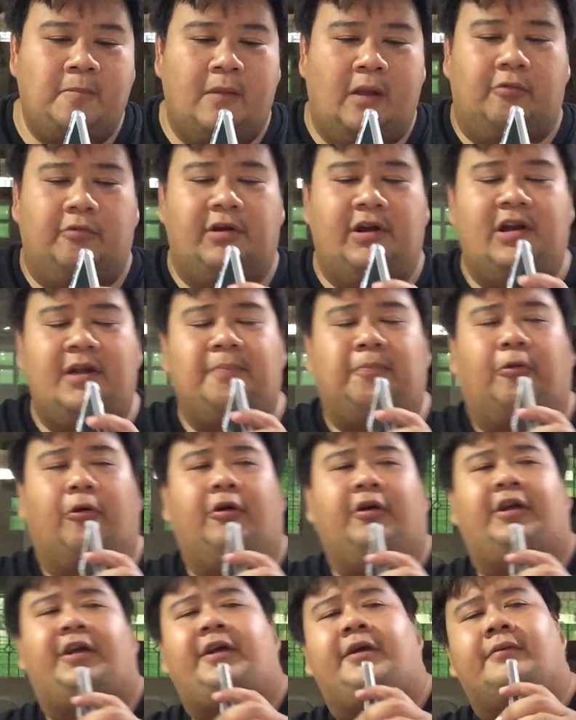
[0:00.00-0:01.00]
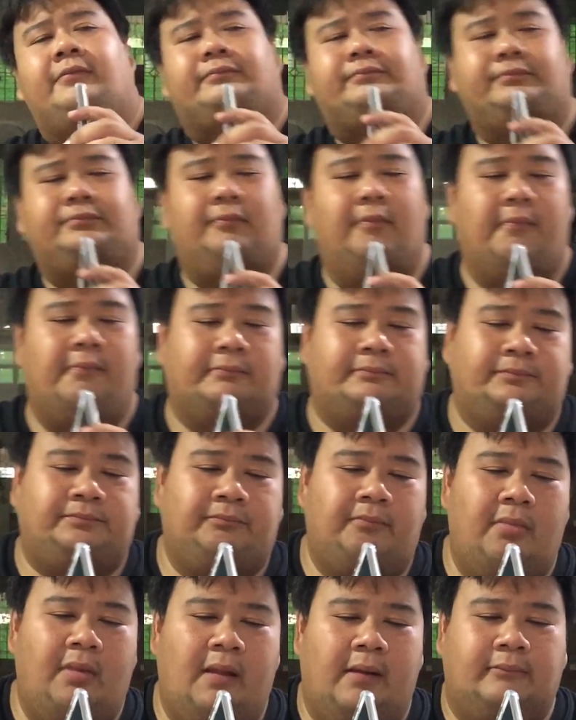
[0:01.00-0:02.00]
Really porky,
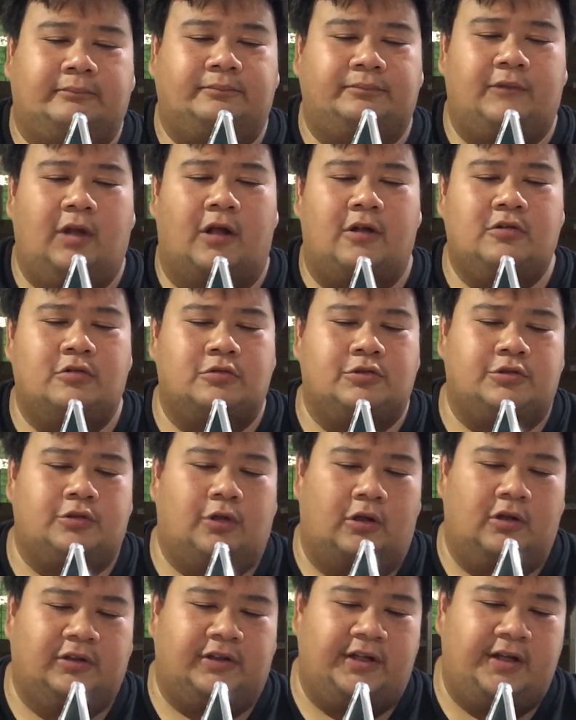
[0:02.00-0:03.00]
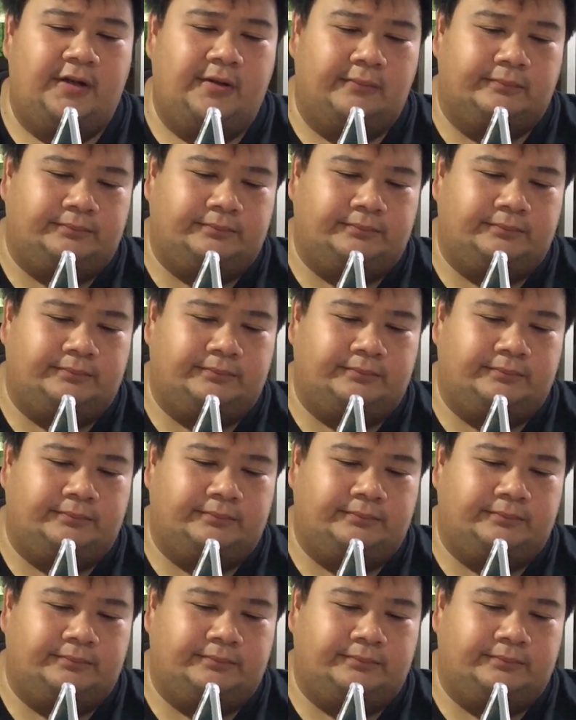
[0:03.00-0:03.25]
not too salty.